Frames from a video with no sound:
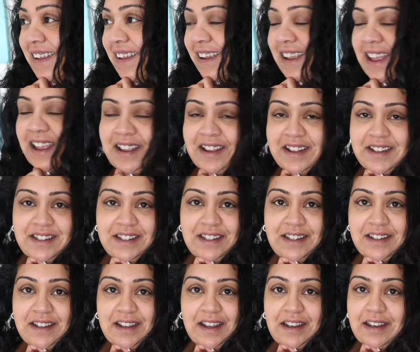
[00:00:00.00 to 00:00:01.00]
Okay,
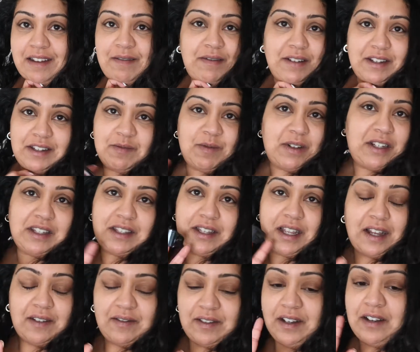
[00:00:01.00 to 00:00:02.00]
good. And we just
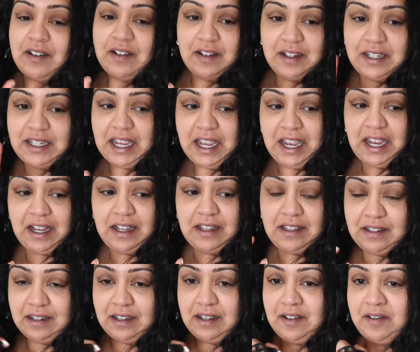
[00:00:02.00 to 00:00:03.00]
have a lot of tech
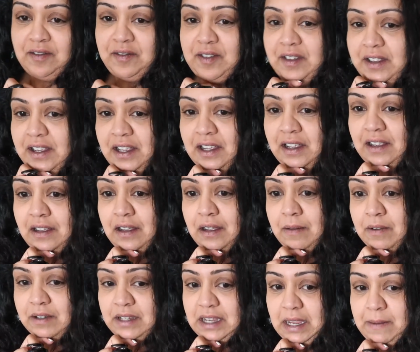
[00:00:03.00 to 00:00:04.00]
stuff.
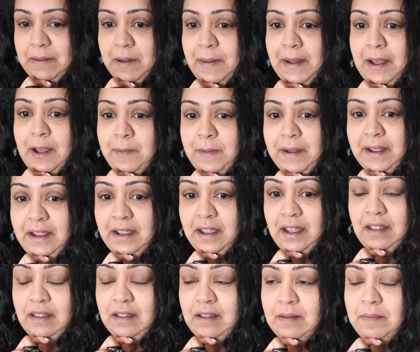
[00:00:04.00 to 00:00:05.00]
I'm not taking my power bank
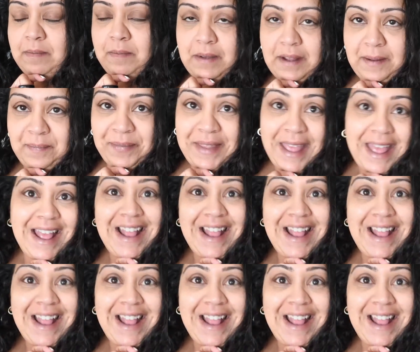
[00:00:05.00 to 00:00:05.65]
either, but